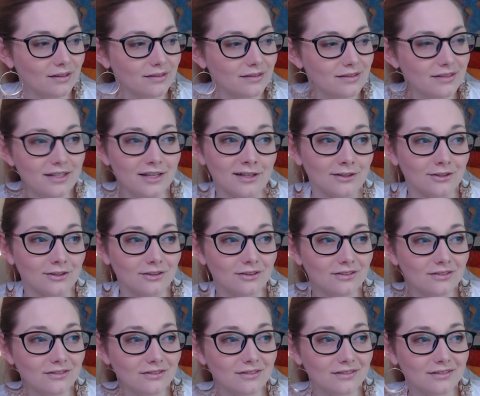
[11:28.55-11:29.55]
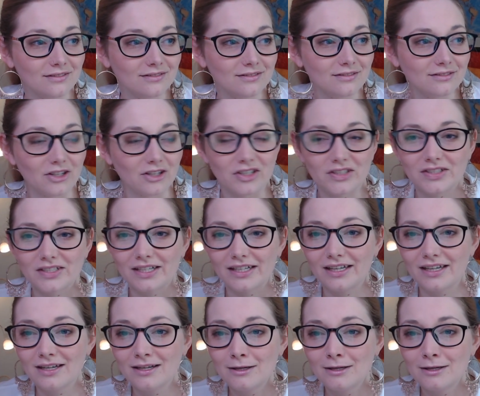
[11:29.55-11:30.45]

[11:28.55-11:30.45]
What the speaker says: deal, honestly.